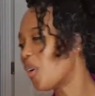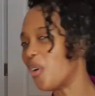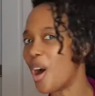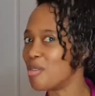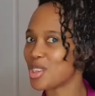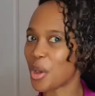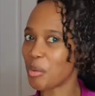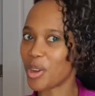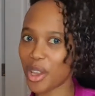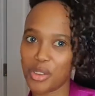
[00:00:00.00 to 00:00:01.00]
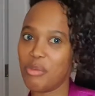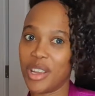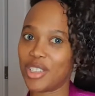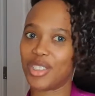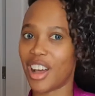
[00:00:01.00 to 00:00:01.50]
or I'm just hoping that you may
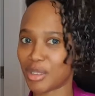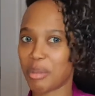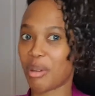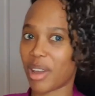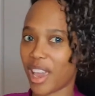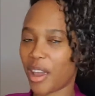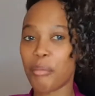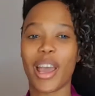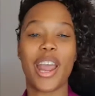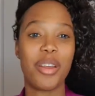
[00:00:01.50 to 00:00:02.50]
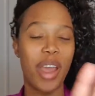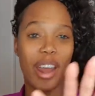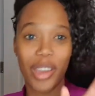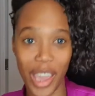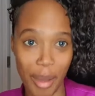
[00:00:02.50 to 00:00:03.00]
just ask me about my hair. But anyway, I
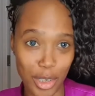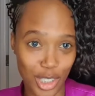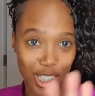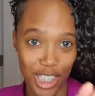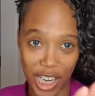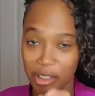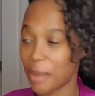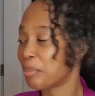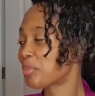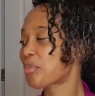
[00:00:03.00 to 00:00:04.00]
don't care, I'm just going to share it.